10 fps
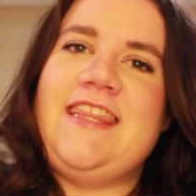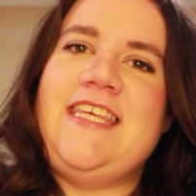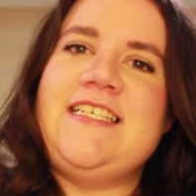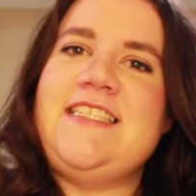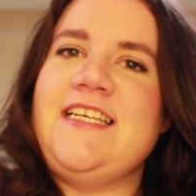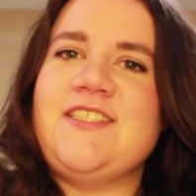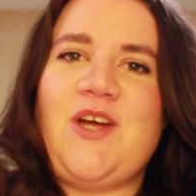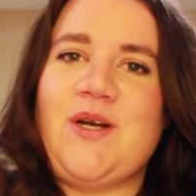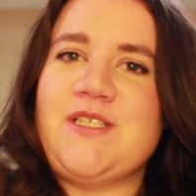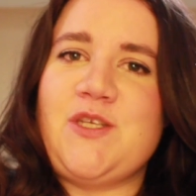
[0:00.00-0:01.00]
These things
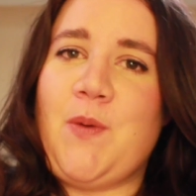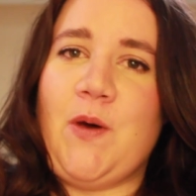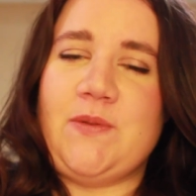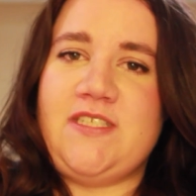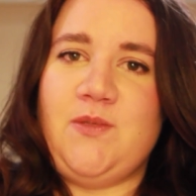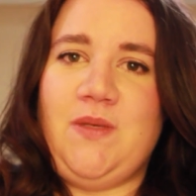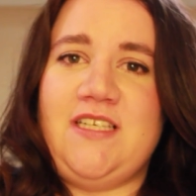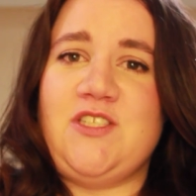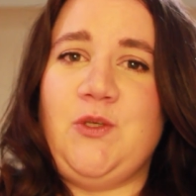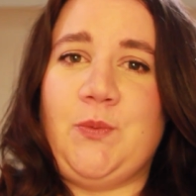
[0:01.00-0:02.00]
aren't supposed to
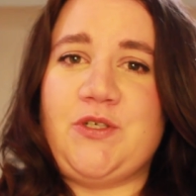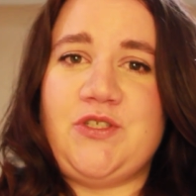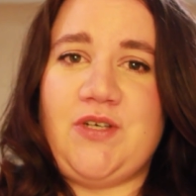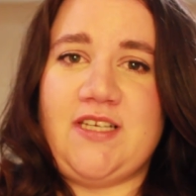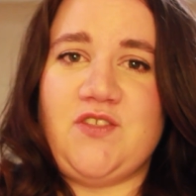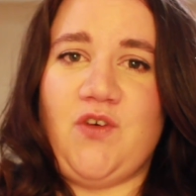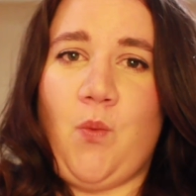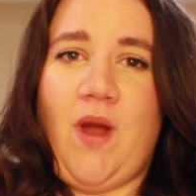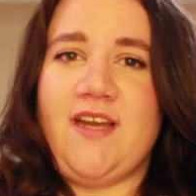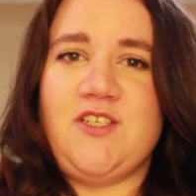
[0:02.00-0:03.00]
be super
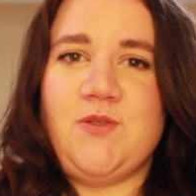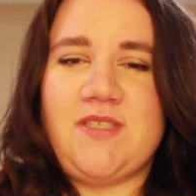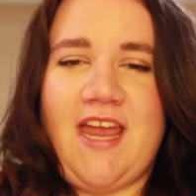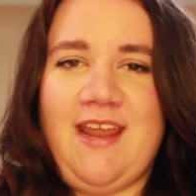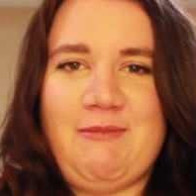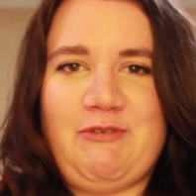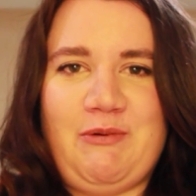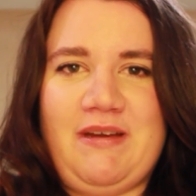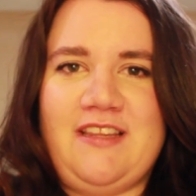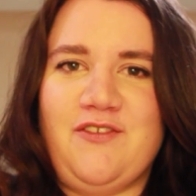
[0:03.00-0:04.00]
stressful. Why did you sign up
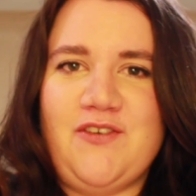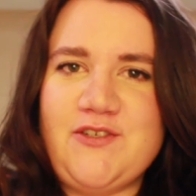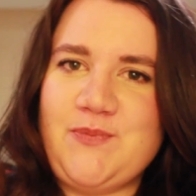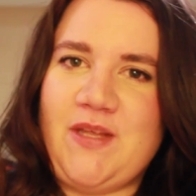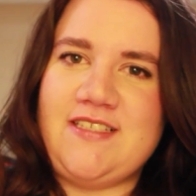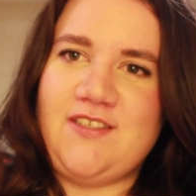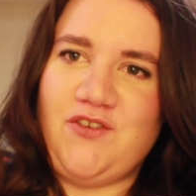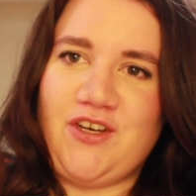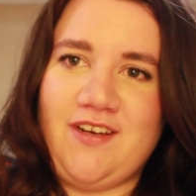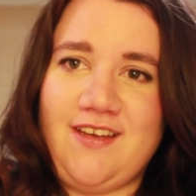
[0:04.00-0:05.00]
for one in the first place
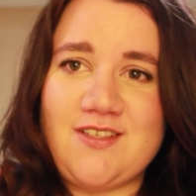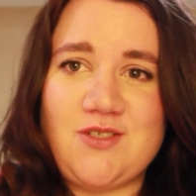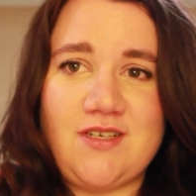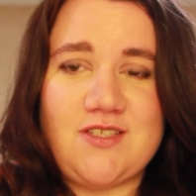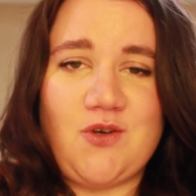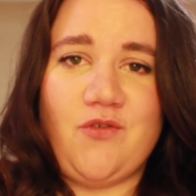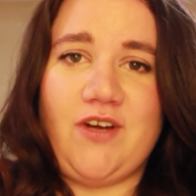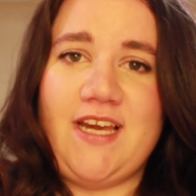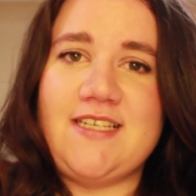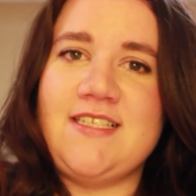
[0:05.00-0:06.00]
if you're going to get stressed
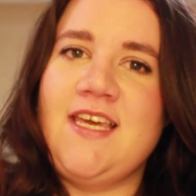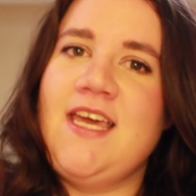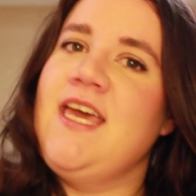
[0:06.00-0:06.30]
over it?